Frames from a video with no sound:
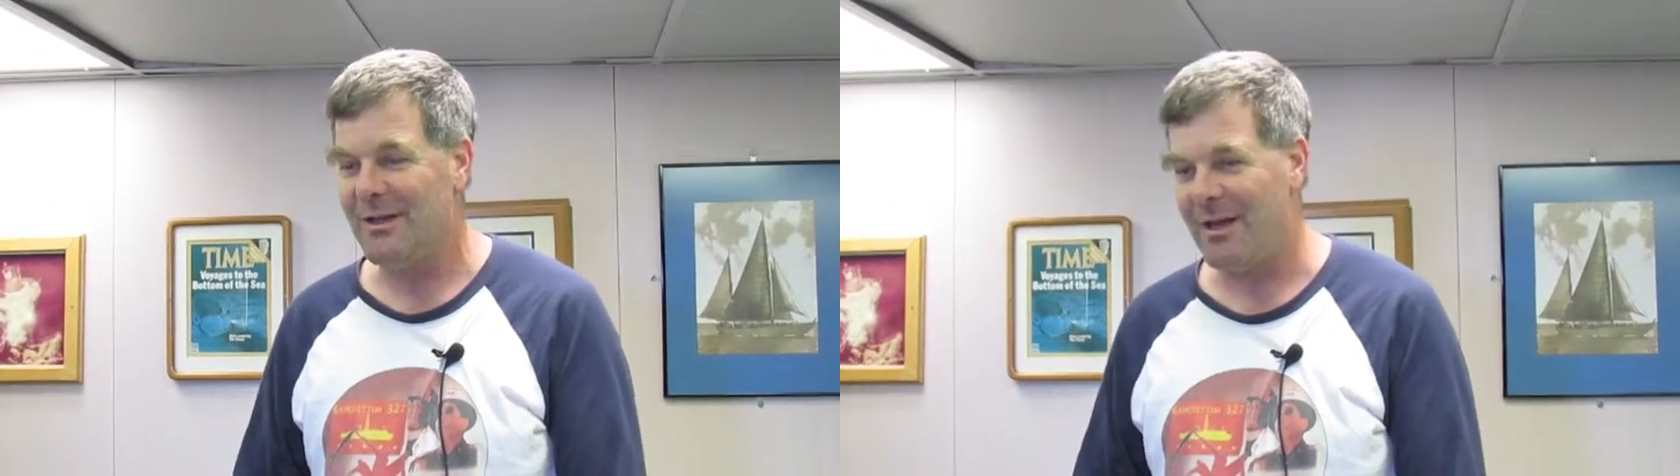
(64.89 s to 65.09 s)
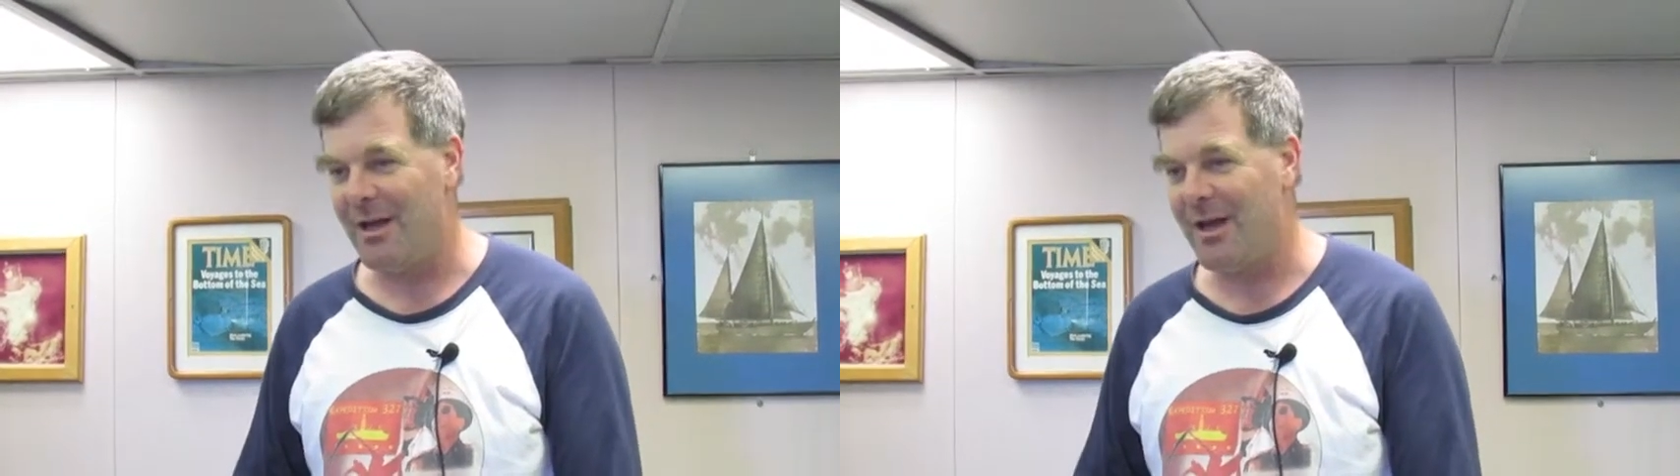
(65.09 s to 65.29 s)

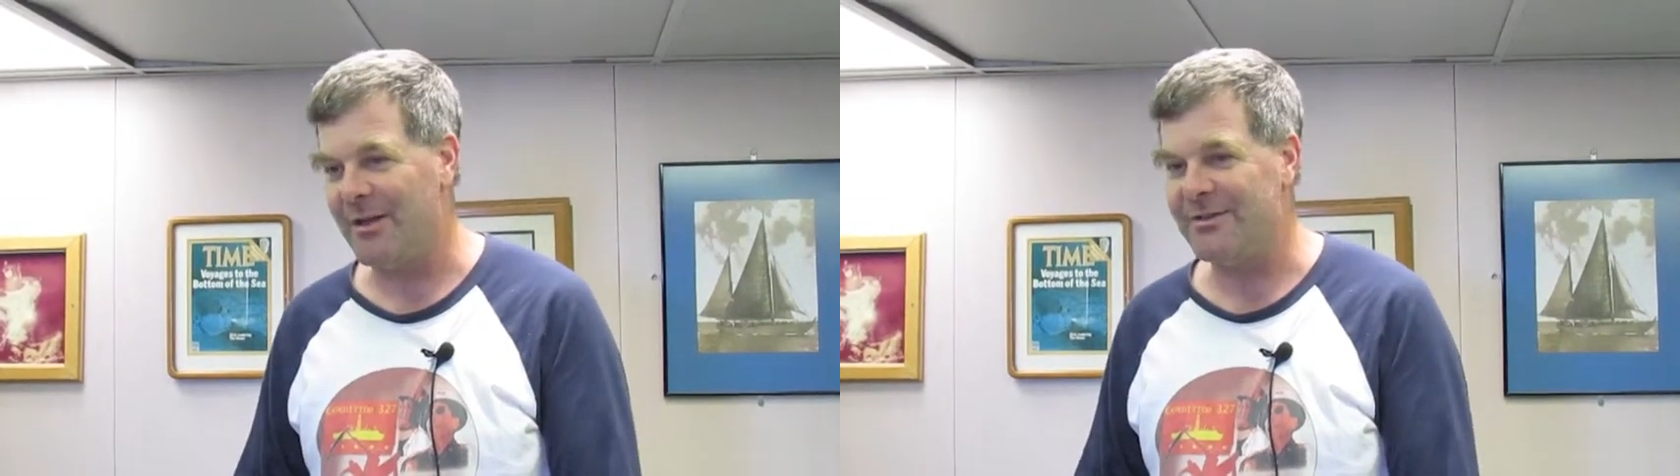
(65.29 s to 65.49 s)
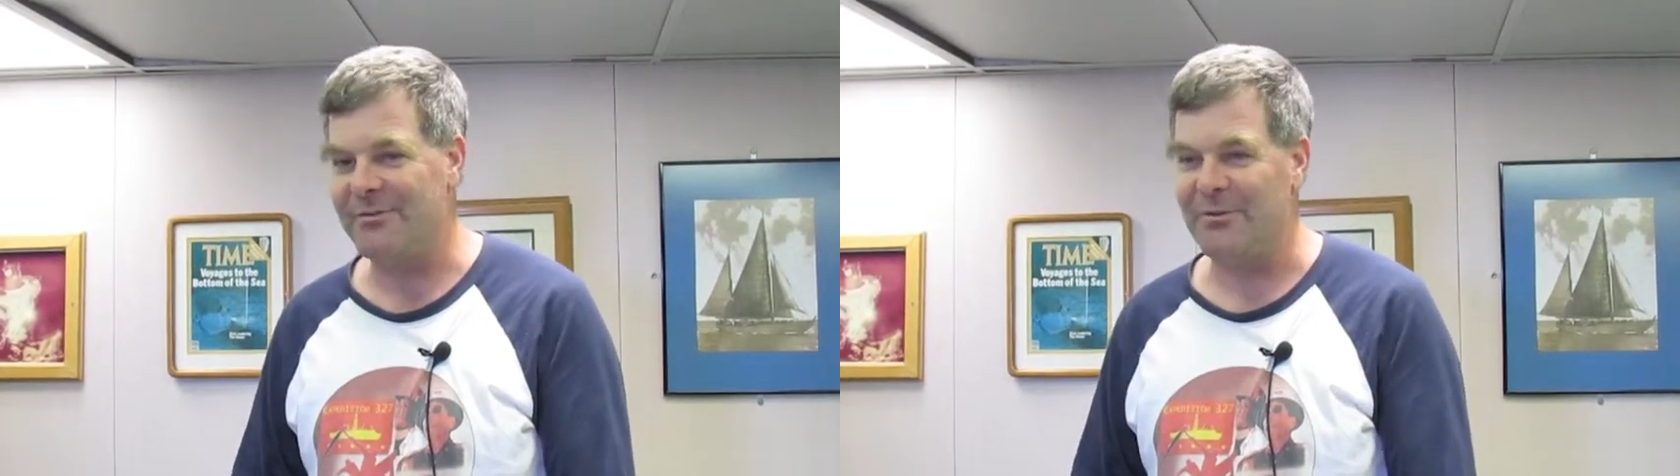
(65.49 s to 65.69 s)

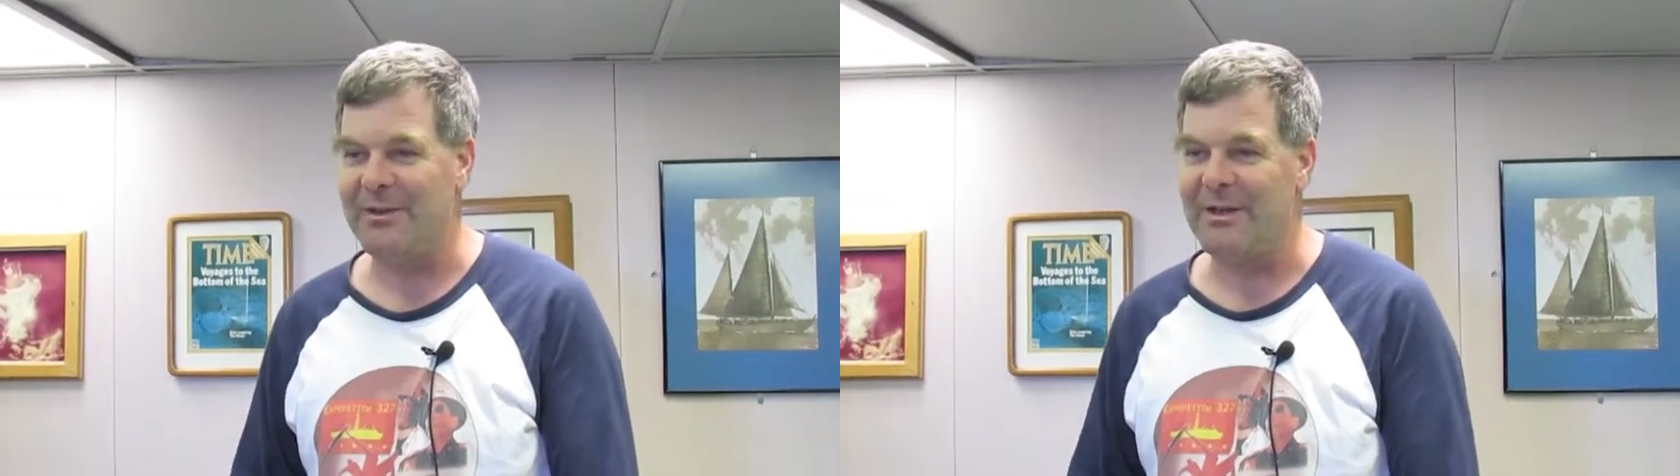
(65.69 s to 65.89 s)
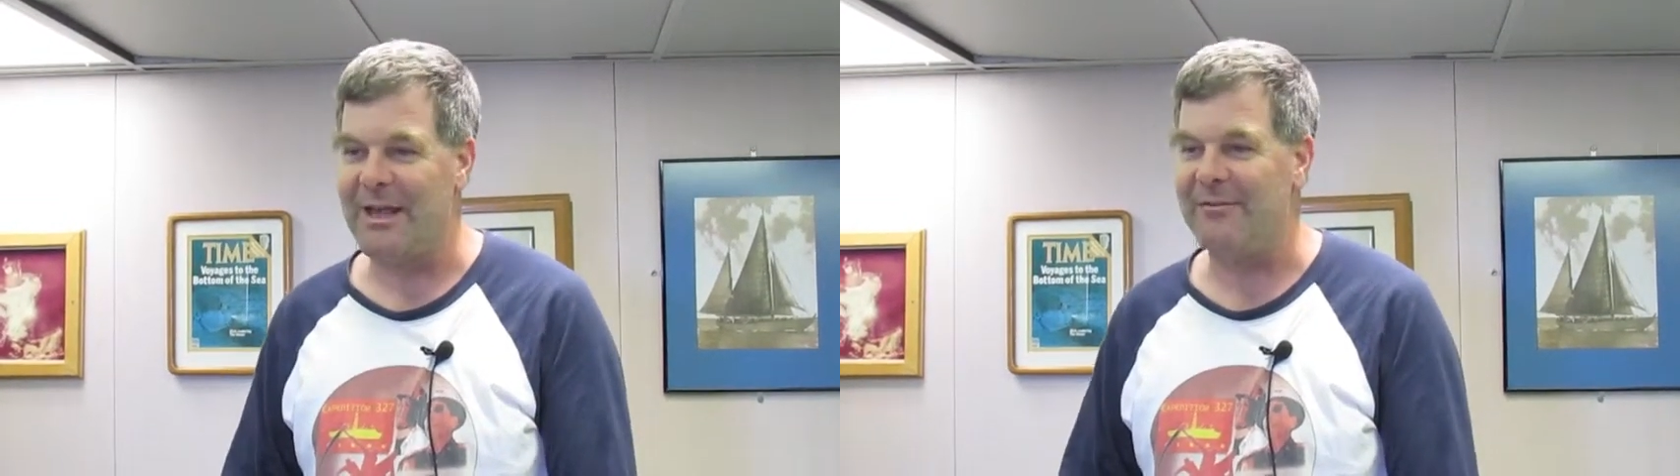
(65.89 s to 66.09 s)

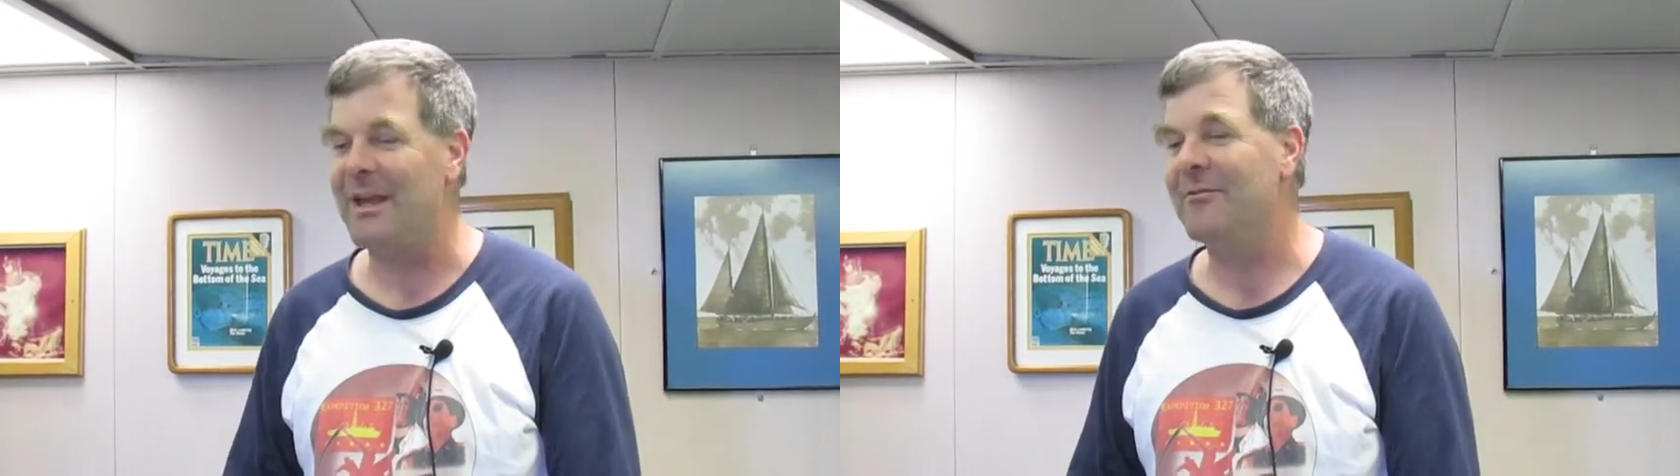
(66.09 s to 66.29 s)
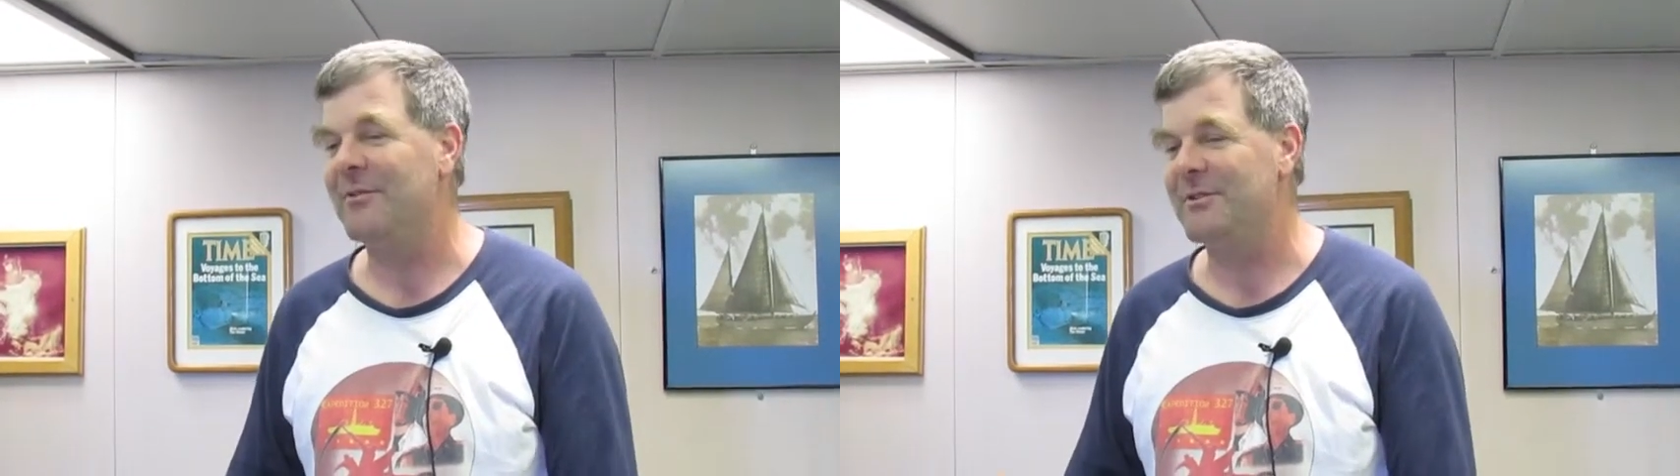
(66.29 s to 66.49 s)

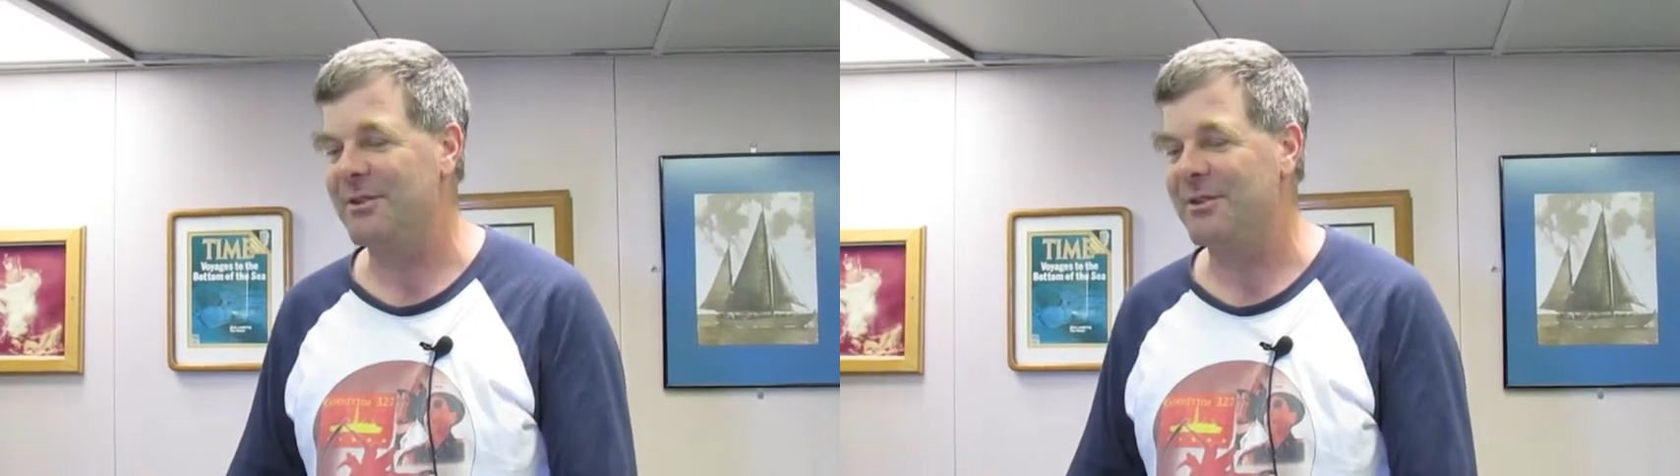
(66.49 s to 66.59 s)
having